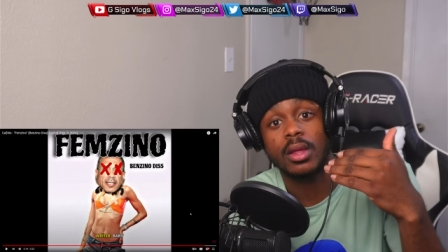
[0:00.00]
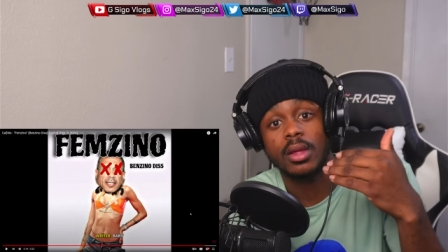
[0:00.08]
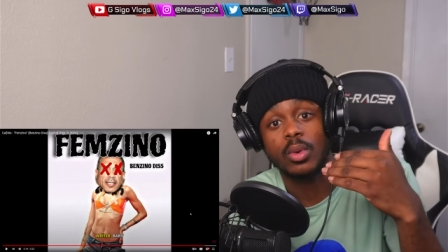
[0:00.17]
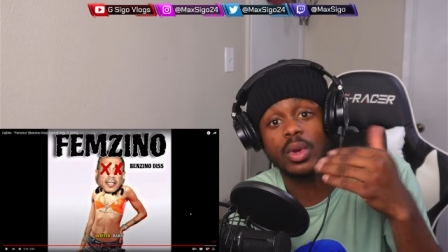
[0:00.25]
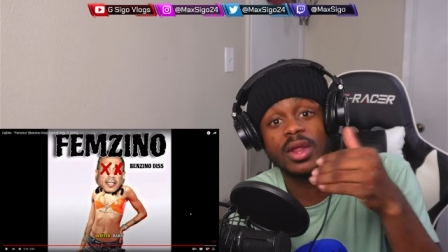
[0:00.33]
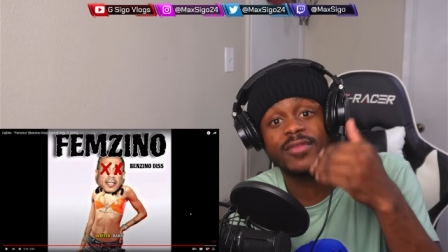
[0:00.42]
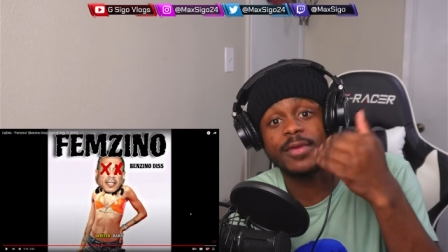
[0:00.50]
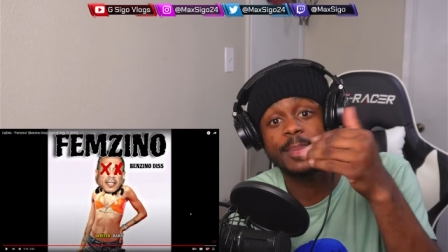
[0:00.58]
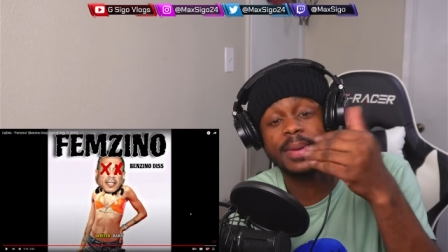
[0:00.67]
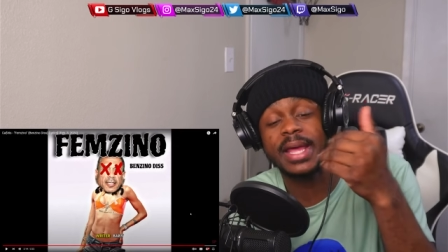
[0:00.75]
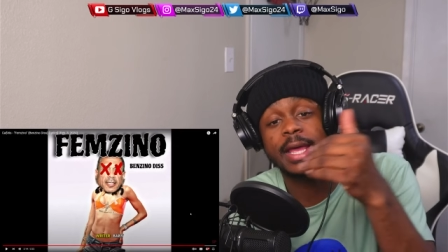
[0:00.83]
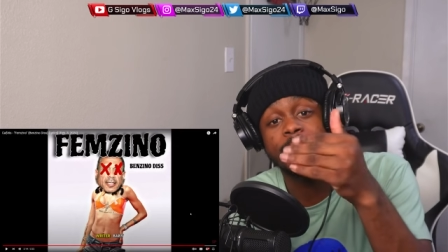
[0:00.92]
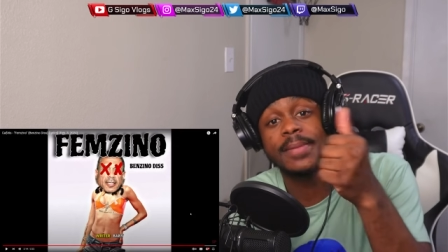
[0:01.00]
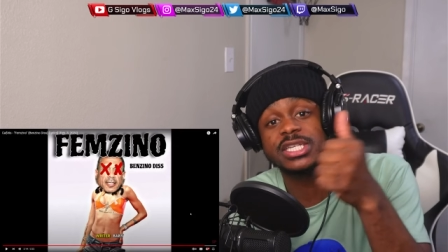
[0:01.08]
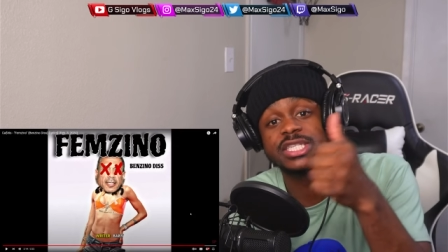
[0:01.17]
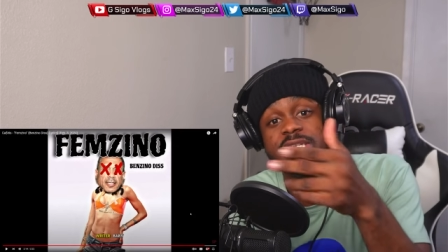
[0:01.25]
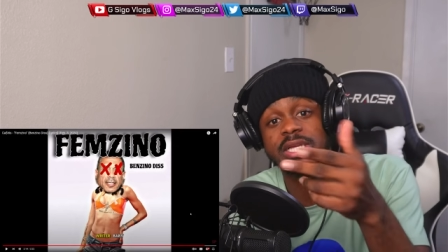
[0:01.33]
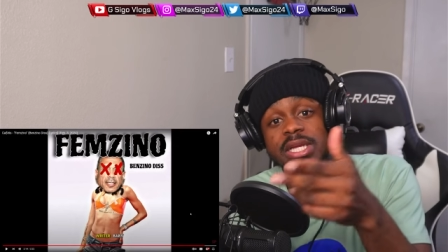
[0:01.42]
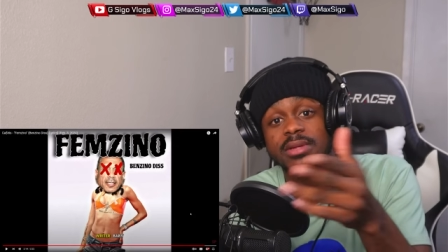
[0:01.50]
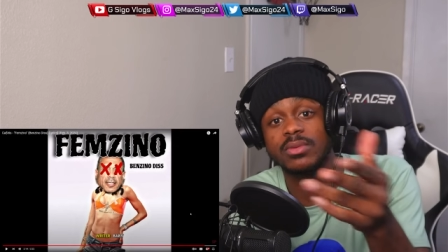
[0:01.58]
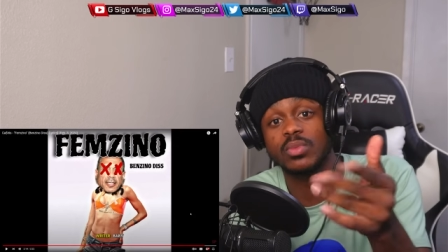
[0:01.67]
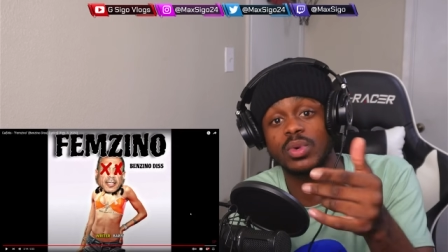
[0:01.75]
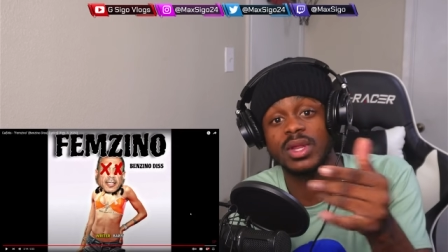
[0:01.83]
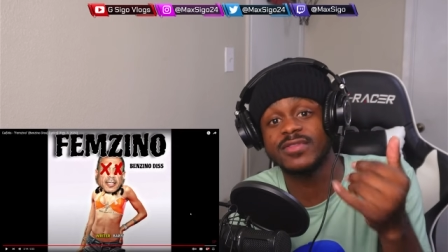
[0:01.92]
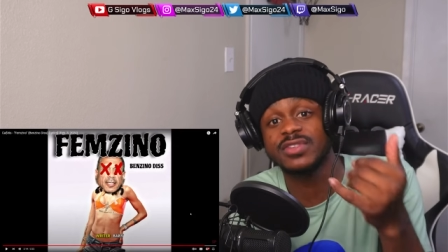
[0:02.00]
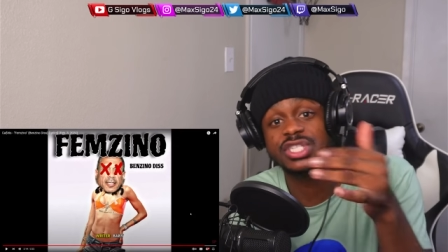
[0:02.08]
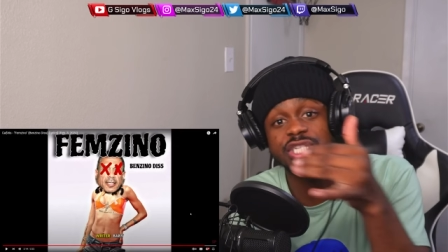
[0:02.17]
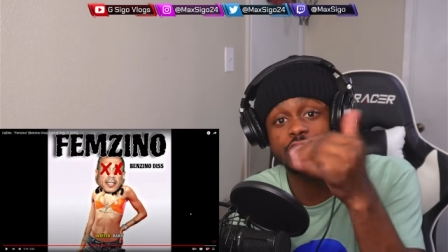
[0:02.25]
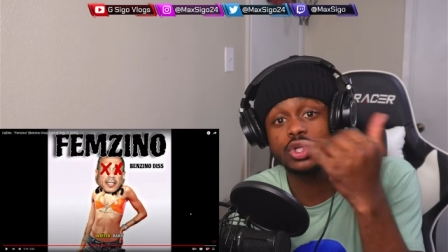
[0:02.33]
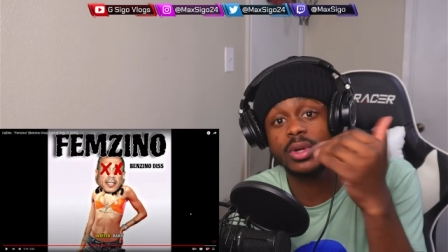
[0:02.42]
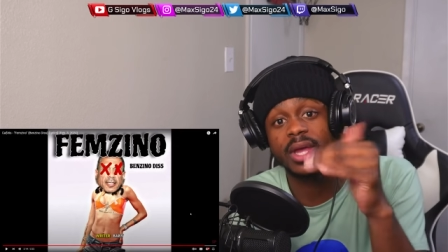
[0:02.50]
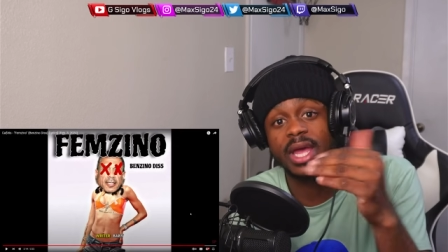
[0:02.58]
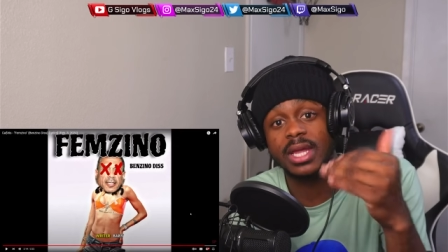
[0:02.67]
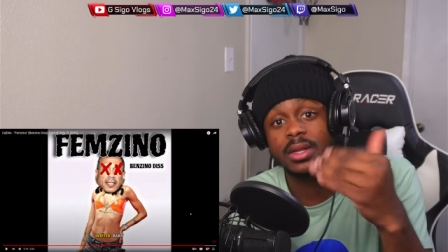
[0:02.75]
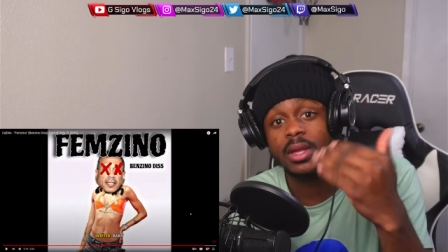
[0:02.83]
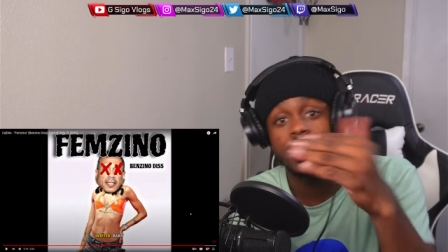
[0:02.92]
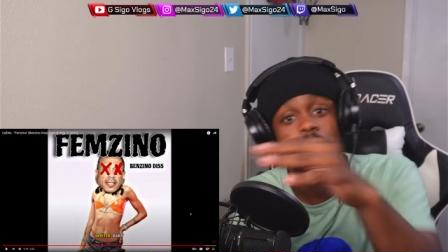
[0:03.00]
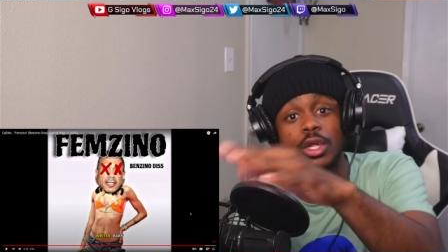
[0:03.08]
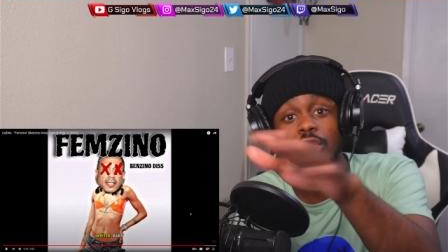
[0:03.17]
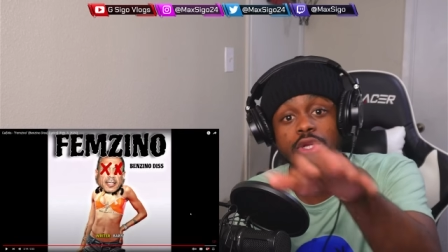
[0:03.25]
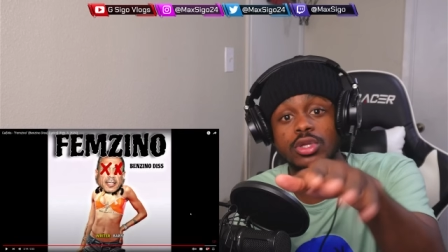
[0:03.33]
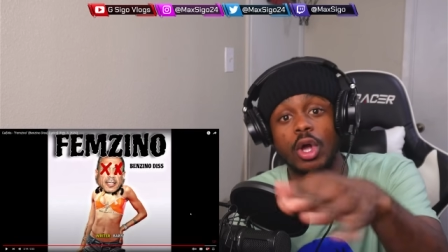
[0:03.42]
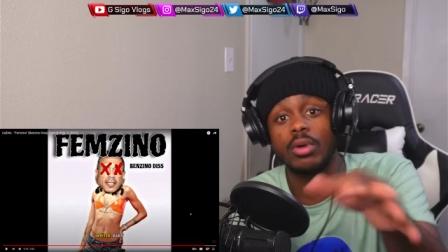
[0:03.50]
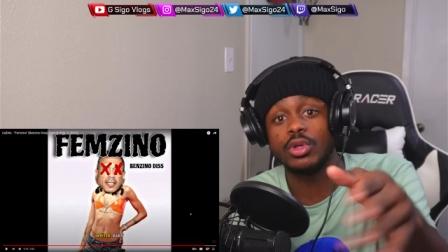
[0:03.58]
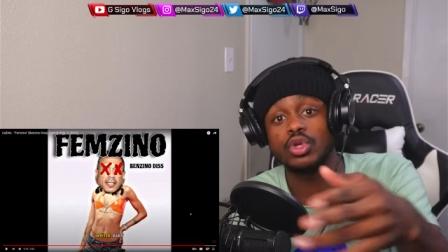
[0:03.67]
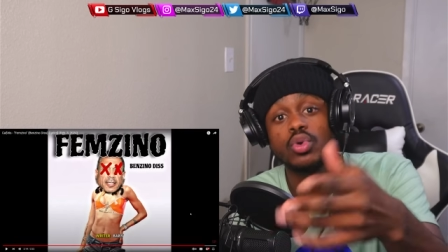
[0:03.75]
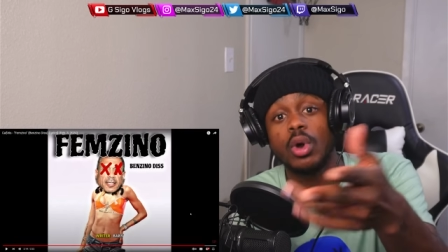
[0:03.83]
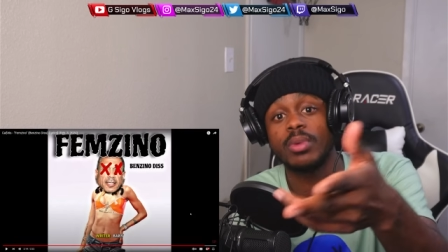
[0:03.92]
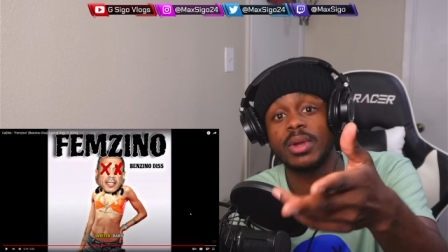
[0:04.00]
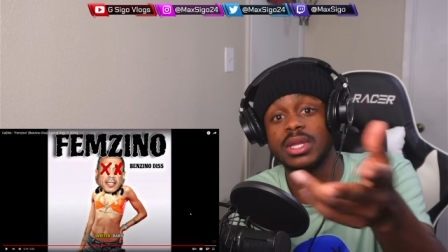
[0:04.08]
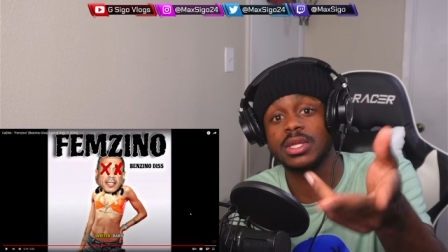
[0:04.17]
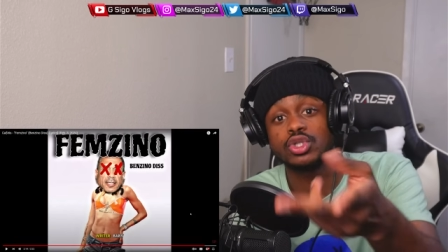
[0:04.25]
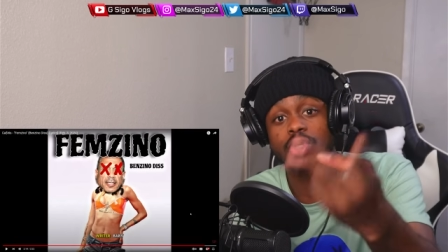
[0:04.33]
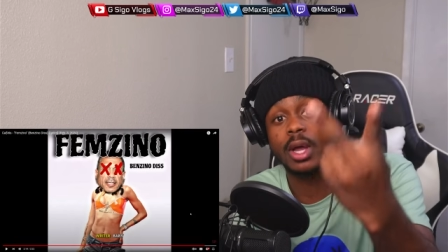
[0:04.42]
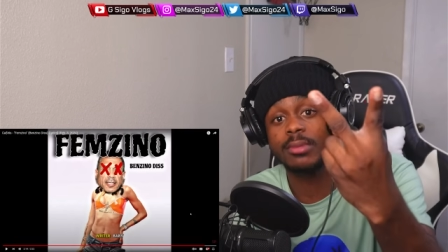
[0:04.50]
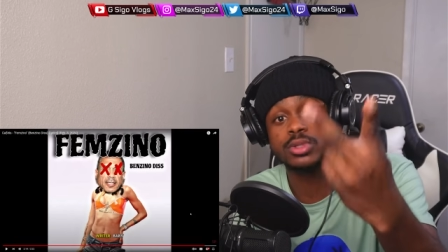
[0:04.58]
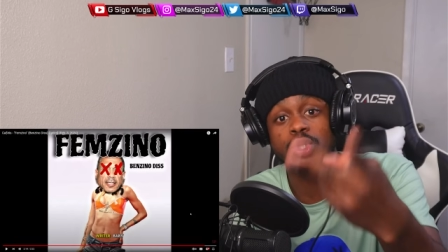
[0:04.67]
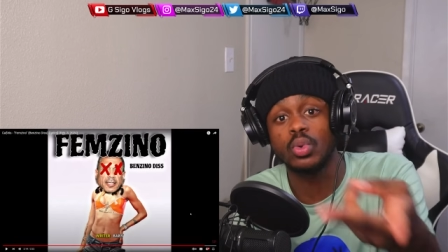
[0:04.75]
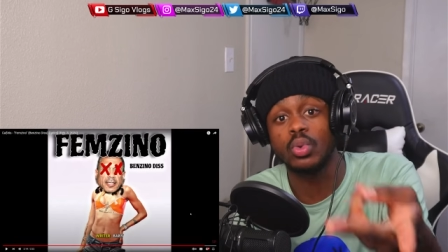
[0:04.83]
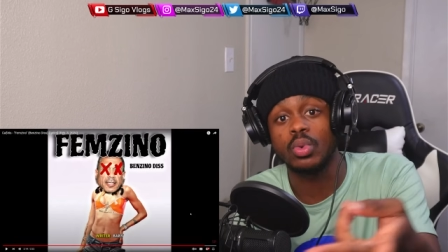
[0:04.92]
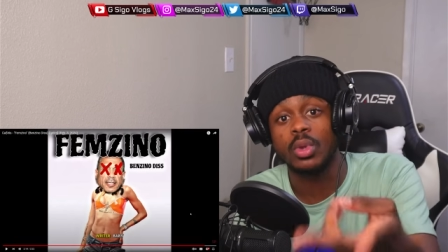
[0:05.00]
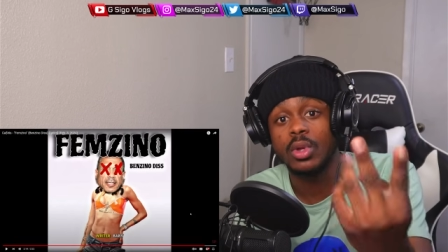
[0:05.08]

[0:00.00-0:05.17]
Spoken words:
Whatever plan, mission, whatever shit you had, don't. You already done dropped two.